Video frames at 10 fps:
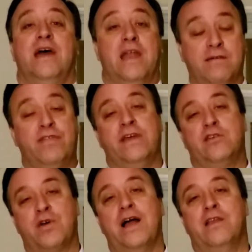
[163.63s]
And everything he
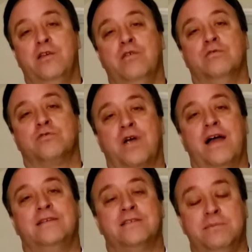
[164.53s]
tried to do that was
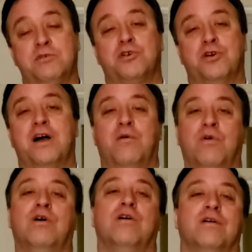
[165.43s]
right seemed to turn out
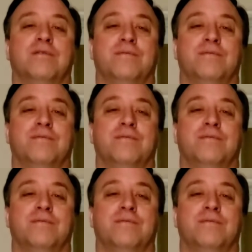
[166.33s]
wrong,